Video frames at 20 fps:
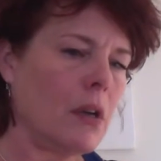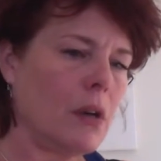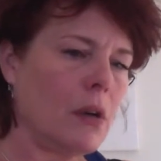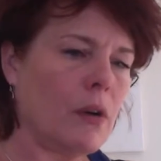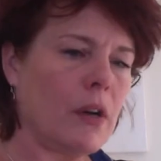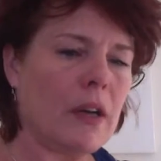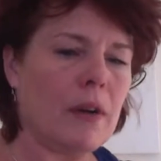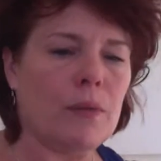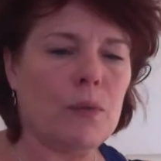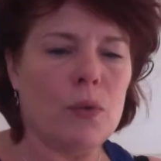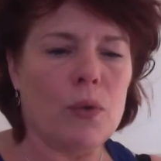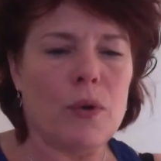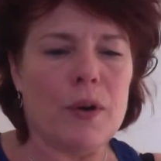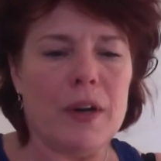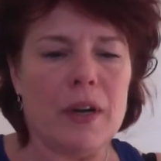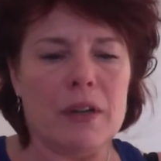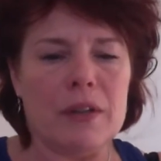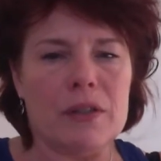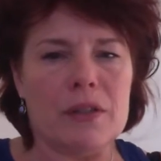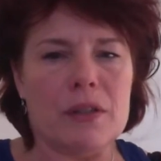And
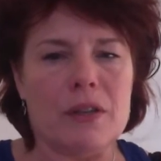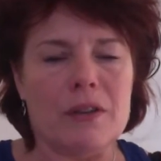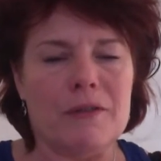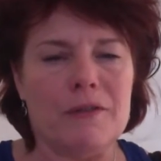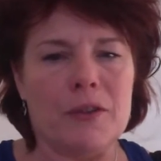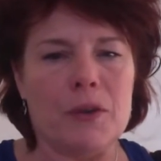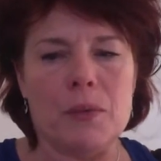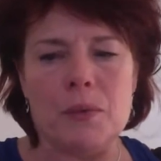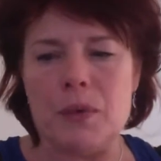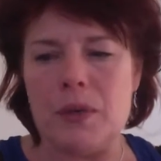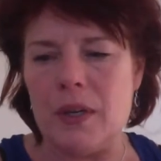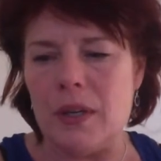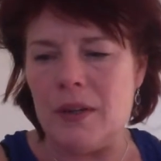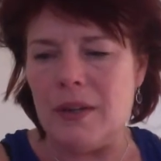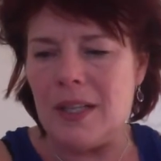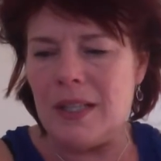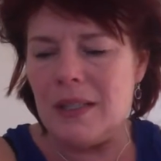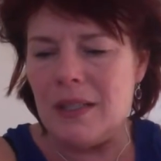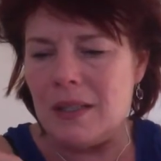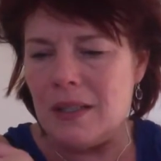oil is good for wood.
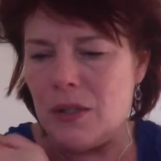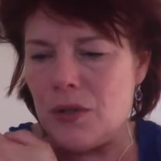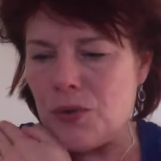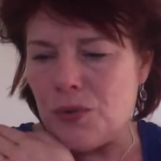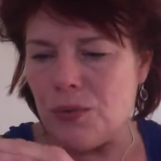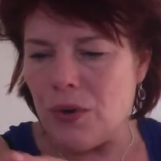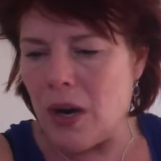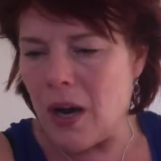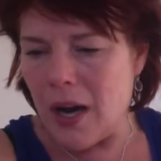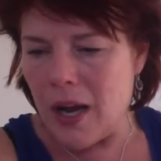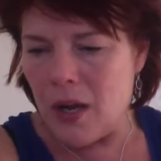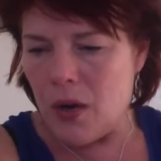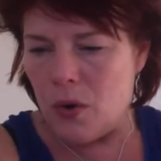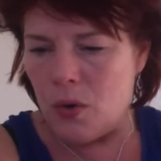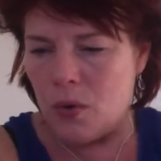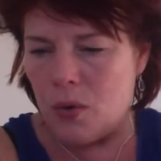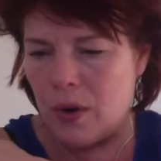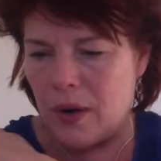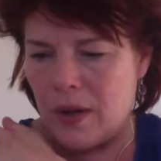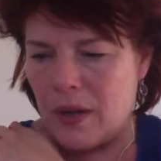This is a dry
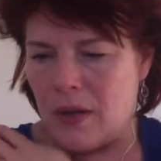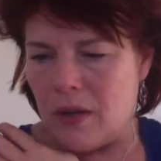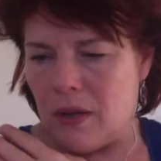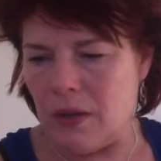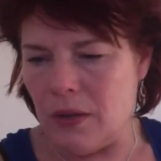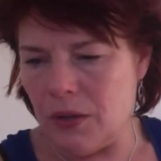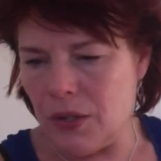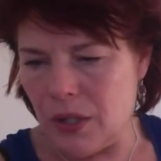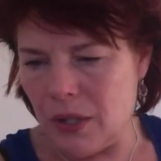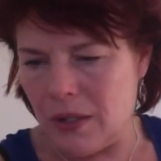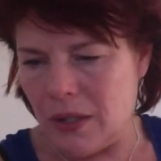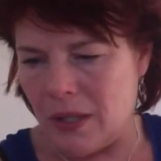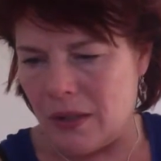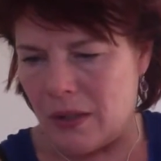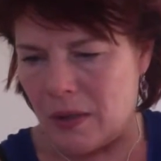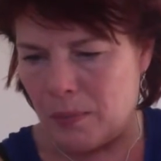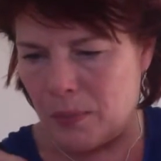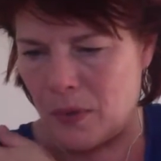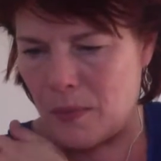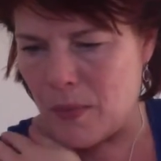oil. She
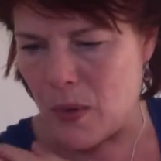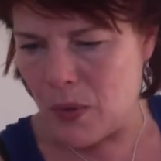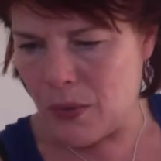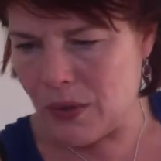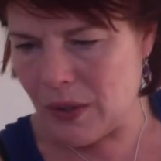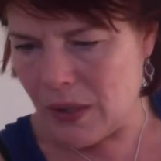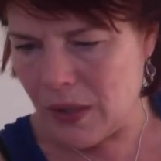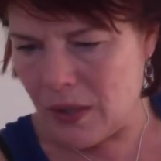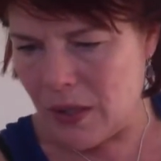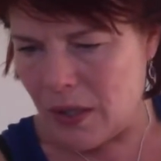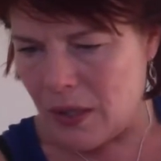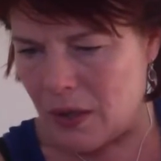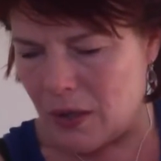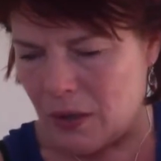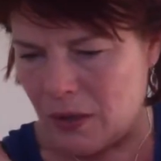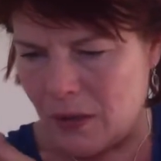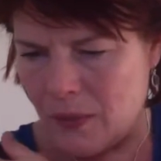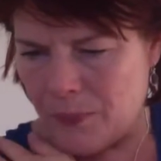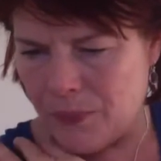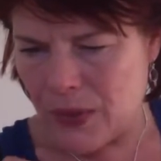says it promotes
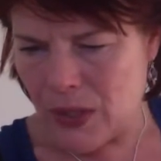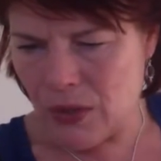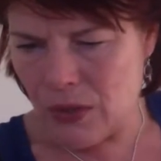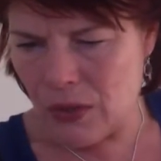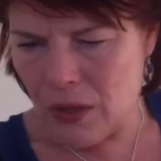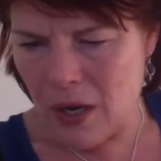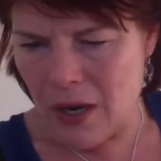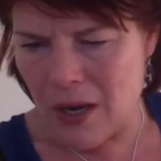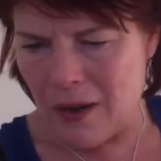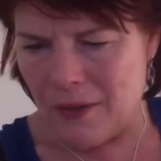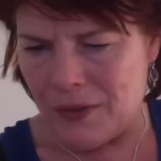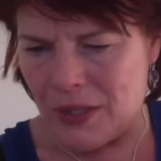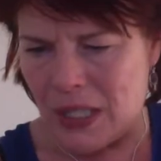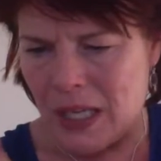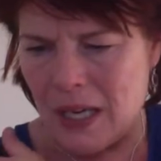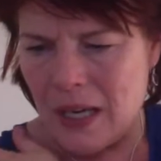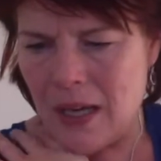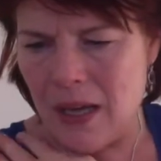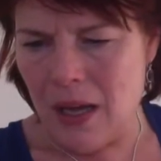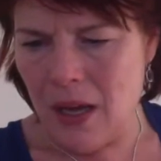clear, soft,
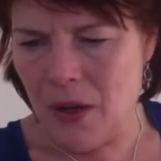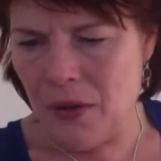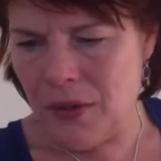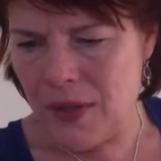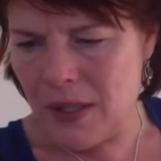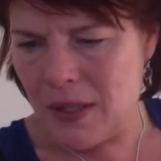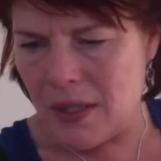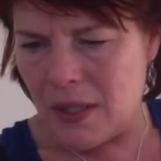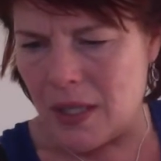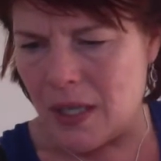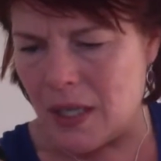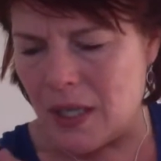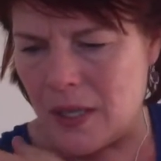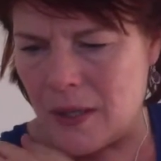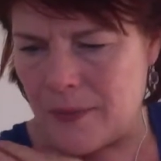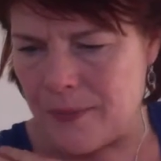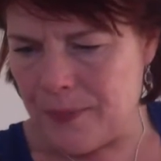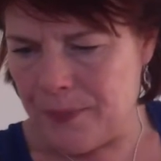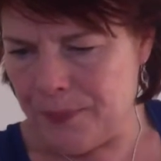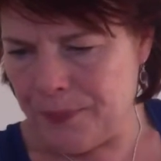healthy
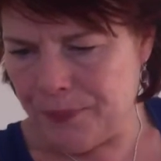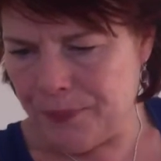skin.